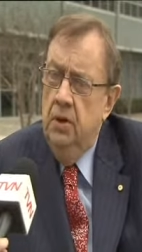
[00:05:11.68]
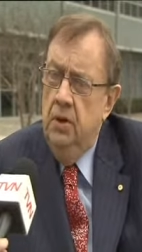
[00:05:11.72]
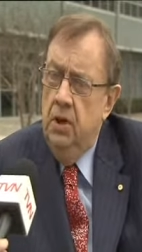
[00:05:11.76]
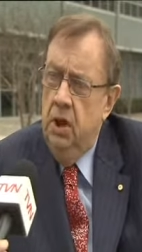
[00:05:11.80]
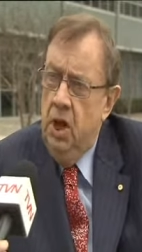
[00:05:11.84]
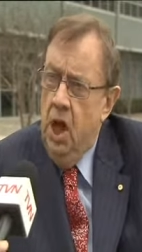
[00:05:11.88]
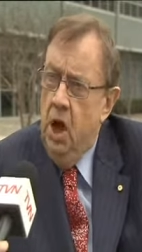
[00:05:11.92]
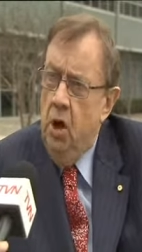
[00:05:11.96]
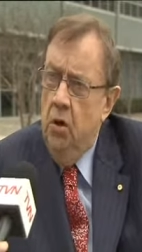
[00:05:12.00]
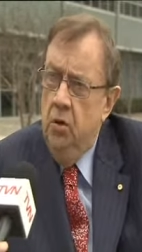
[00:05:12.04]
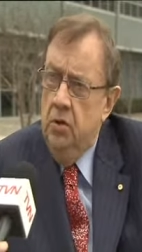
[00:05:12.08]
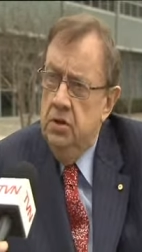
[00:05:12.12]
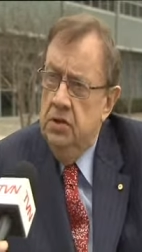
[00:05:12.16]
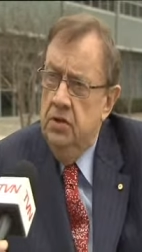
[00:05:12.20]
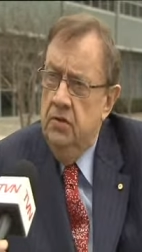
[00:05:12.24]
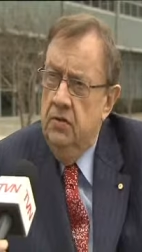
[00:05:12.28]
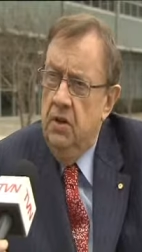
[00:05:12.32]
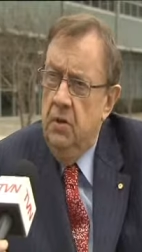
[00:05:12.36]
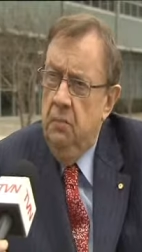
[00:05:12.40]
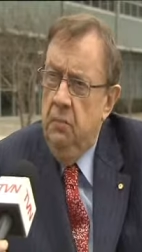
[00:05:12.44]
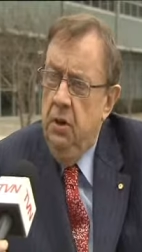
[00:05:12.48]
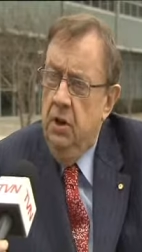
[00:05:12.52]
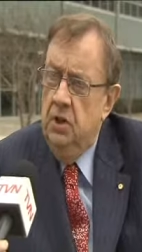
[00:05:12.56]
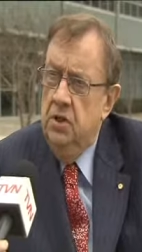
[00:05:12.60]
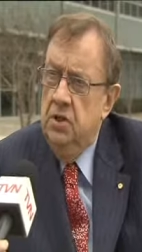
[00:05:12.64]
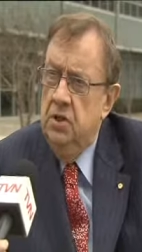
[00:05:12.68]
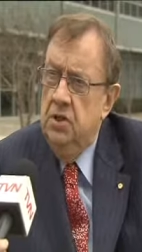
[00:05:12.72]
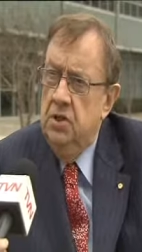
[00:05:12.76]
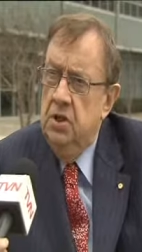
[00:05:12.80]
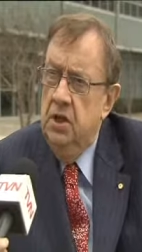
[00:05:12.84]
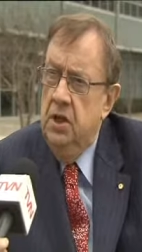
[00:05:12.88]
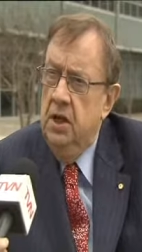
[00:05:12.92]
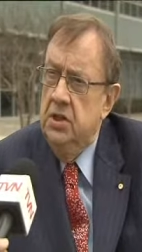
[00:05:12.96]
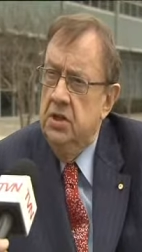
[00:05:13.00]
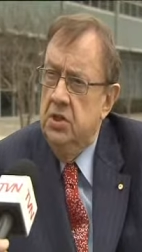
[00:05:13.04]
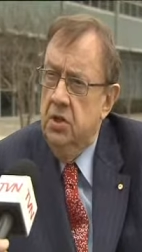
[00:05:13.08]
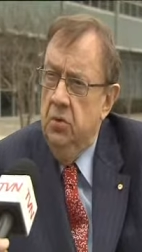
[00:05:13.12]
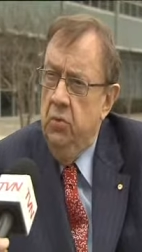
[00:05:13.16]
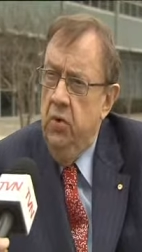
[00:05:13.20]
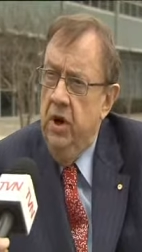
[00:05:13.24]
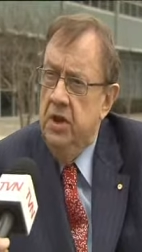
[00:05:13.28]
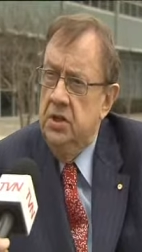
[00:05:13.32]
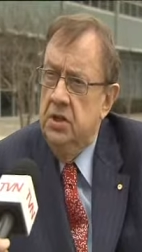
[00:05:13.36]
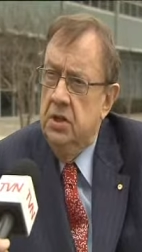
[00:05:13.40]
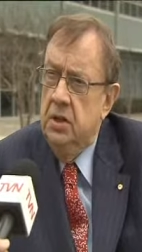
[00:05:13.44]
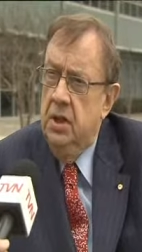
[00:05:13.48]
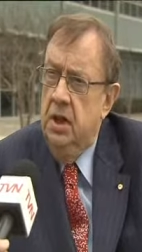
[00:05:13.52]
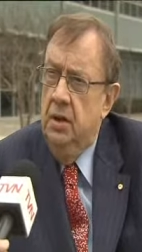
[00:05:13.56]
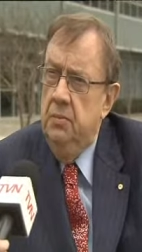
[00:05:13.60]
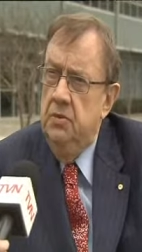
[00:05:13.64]
the owners of the pictures, and that's the
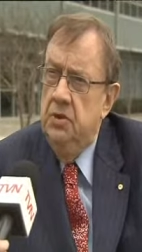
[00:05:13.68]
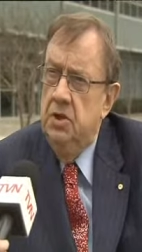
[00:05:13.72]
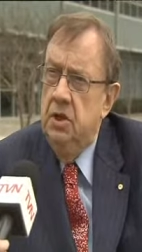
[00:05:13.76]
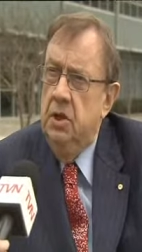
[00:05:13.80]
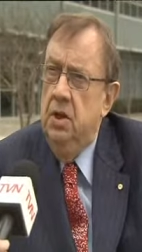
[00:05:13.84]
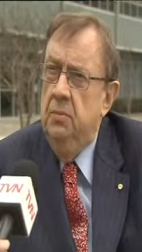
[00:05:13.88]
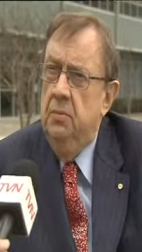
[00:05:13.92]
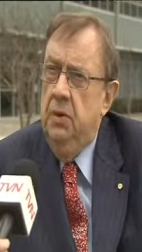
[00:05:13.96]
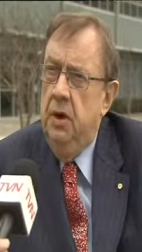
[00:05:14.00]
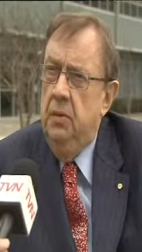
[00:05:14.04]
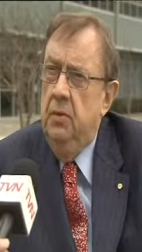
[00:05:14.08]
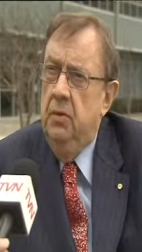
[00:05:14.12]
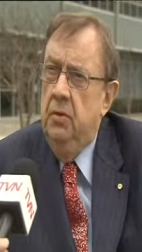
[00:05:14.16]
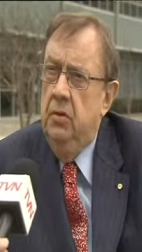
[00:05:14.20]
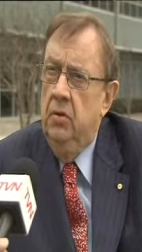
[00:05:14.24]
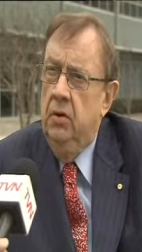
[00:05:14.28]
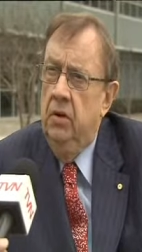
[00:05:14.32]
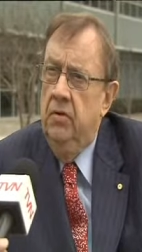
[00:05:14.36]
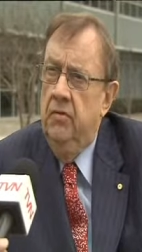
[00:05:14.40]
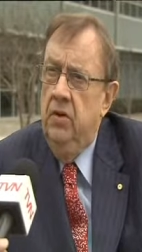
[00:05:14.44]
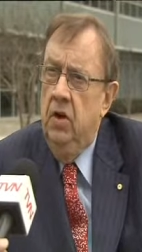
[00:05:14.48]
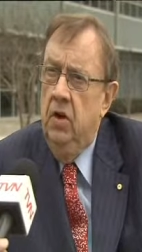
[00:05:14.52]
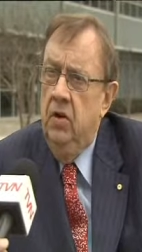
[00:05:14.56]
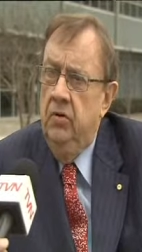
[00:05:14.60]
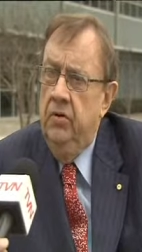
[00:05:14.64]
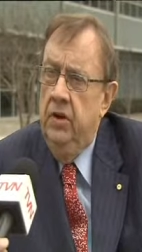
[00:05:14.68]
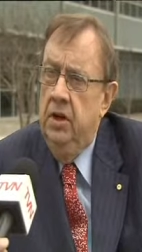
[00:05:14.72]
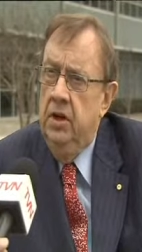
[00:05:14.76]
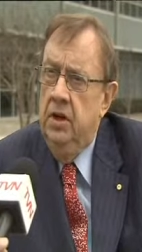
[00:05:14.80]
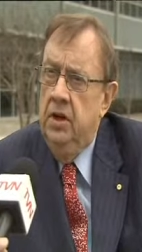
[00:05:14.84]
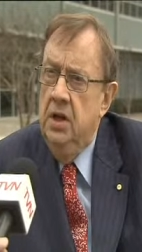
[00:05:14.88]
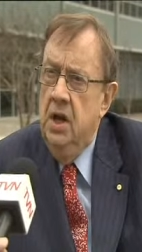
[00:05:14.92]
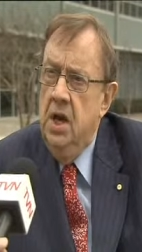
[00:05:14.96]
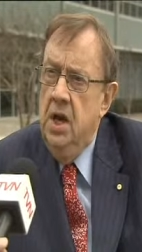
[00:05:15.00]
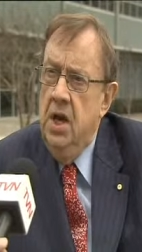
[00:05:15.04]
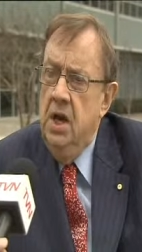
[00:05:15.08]
race clubs and the people that are involved in it.